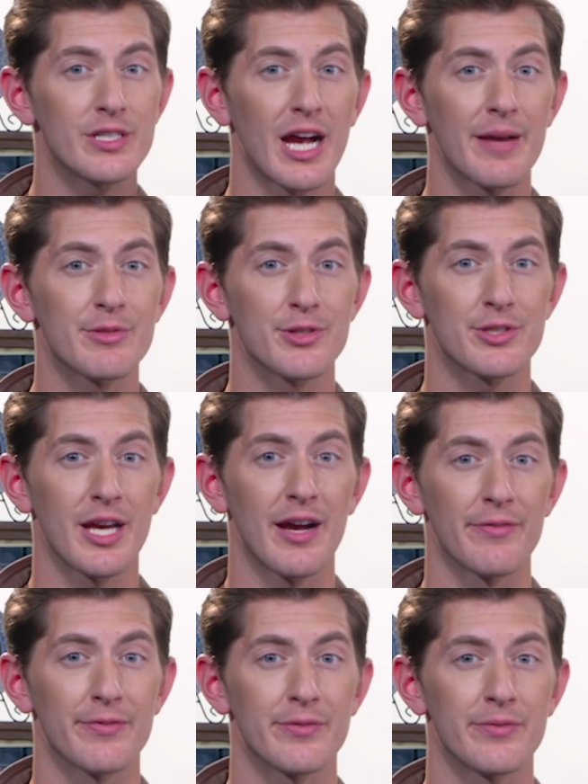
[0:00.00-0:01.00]
when times are
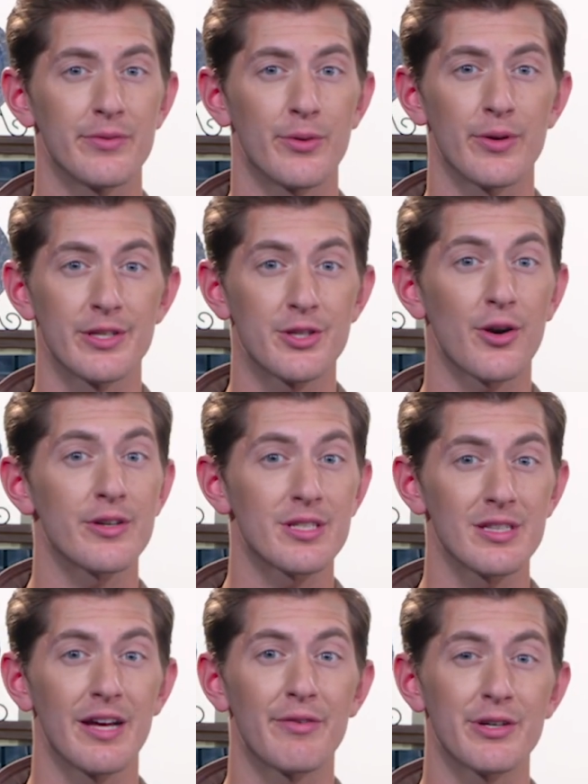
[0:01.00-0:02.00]
tough, or it's hard
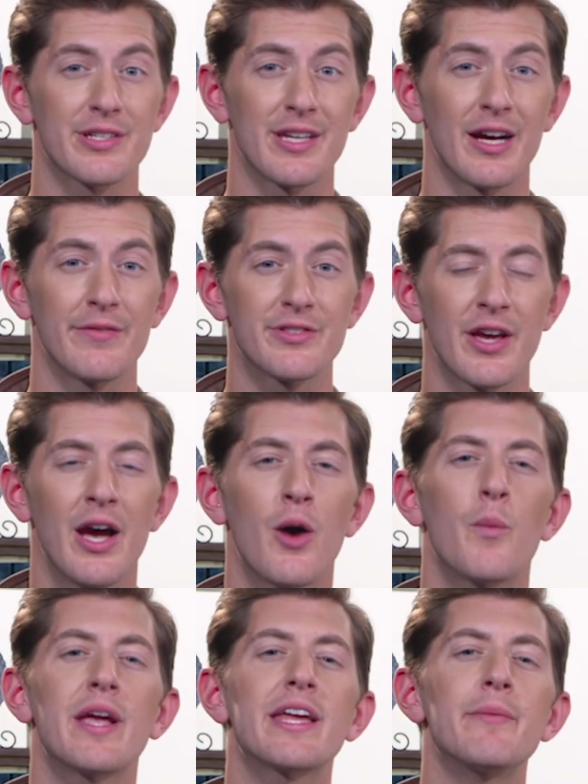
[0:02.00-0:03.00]
to love ourselves,
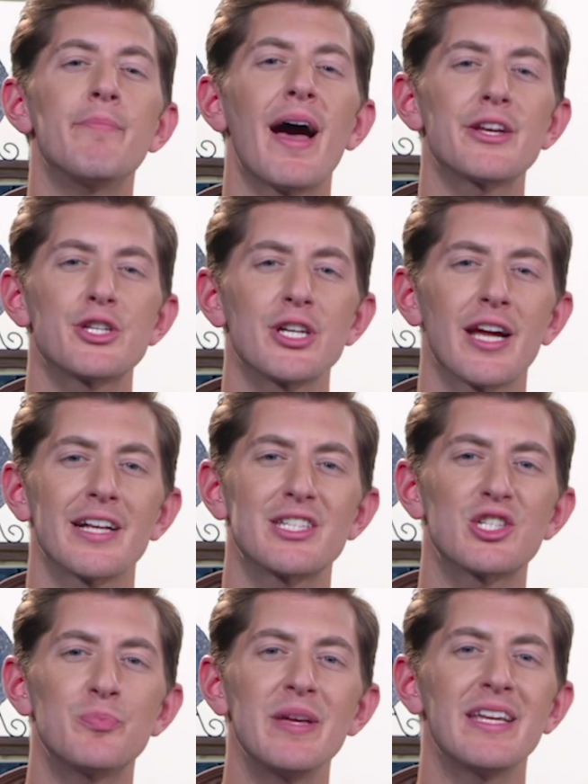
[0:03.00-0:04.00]
we can imagine God
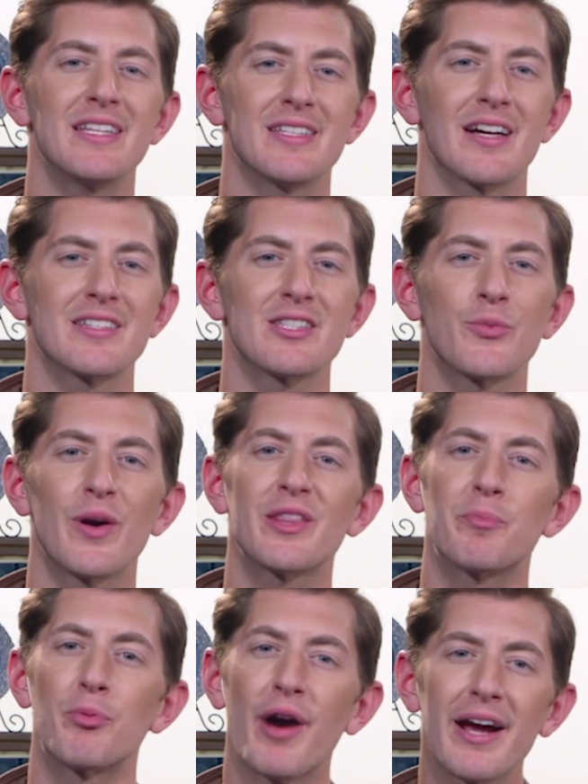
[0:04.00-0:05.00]
speaking to us the way
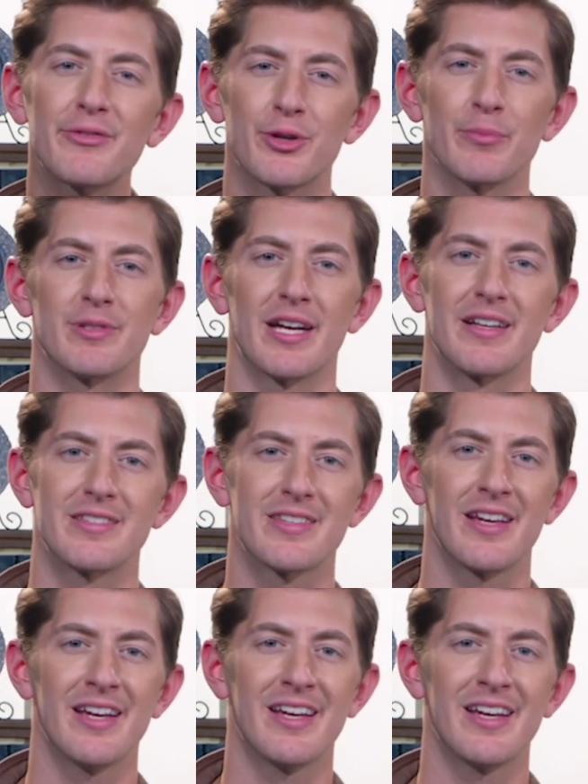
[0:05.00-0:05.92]
the bridegroom does.